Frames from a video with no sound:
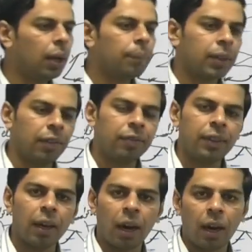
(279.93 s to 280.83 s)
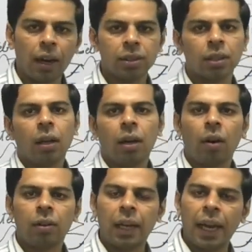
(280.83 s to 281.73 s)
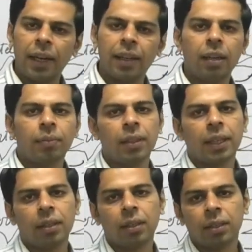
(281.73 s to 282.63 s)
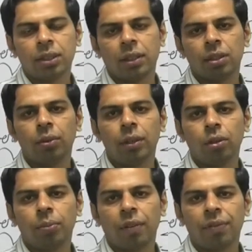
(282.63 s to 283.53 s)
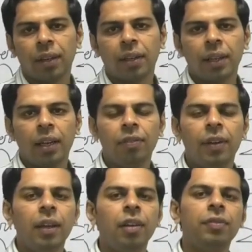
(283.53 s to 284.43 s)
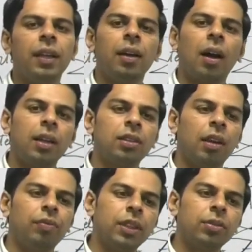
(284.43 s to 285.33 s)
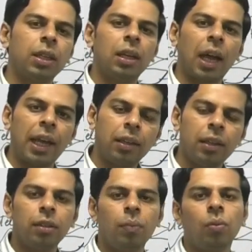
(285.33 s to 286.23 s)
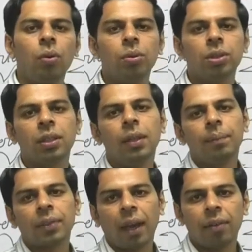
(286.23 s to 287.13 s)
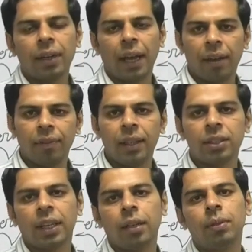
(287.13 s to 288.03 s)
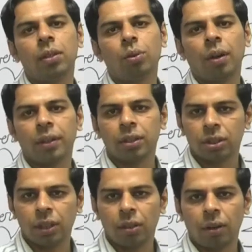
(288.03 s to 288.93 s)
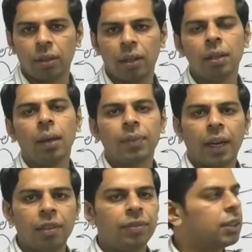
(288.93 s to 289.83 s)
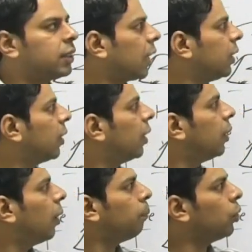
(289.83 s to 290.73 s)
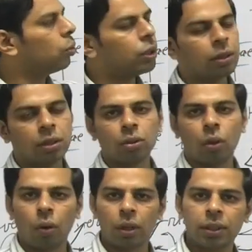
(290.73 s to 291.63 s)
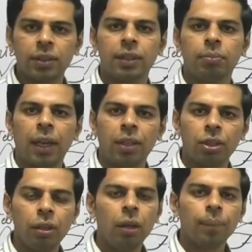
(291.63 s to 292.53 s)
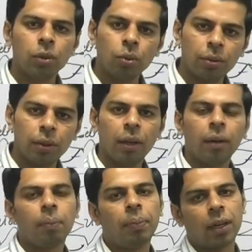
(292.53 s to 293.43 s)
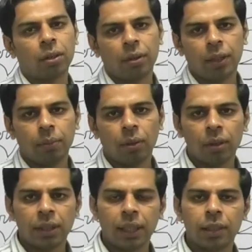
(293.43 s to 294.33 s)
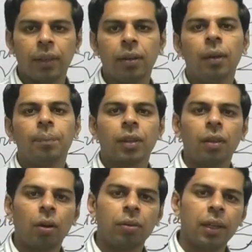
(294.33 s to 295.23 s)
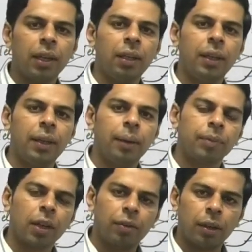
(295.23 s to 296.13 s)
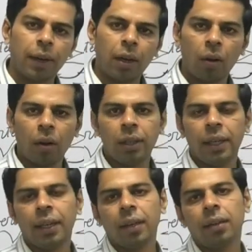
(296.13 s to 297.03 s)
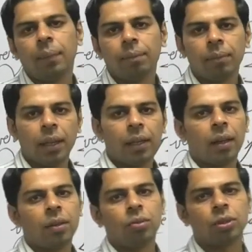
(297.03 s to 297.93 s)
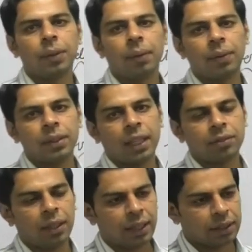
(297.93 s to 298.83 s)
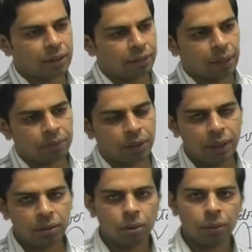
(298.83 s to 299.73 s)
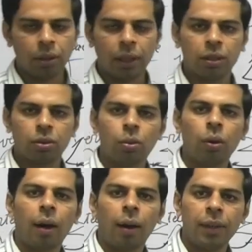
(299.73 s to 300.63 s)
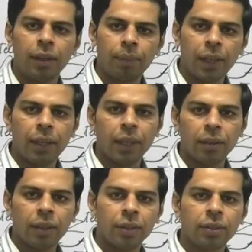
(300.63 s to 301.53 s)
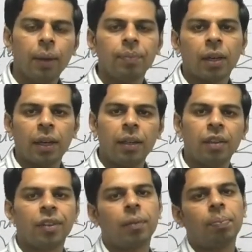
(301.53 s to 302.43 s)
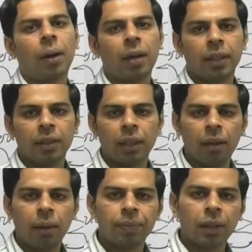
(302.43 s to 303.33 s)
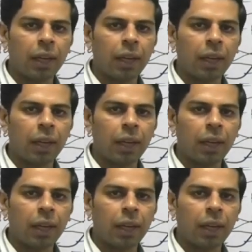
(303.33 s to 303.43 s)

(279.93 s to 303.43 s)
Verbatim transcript: If they ask on land animal, then the answer is going to be African elephant. If they ask that which is a likely the most ever heaviest animal to have existed on Earth, and if this technical name Perucetus colossus is mentioned, you can bet on it, because it has been now clearly covered by all leading media, newspapers as well as the website. So, there is no harm in updating this current affair part in the life